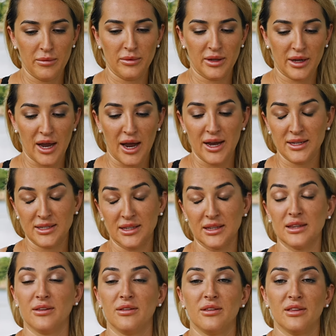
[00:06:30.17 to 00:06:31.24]
The guys
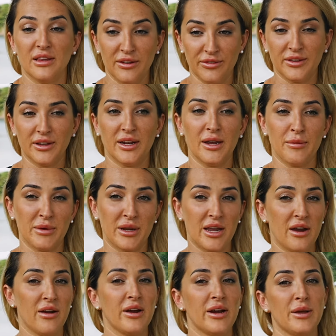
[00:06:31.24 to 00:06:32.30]
lifted him and
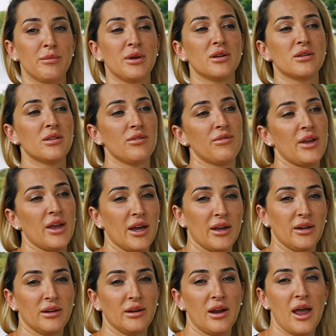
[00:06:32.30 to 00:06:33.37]
carried him into the
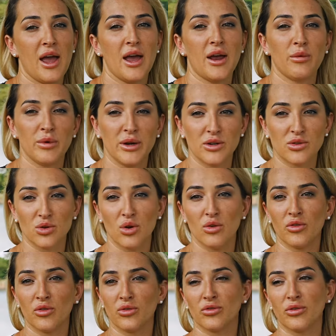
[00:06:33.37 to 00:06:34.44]
van, and we
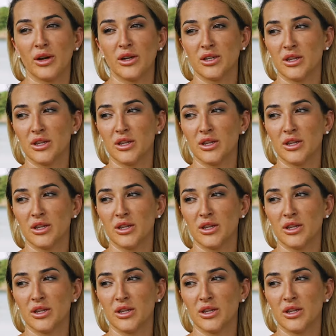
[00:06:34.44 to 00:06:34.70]
drove right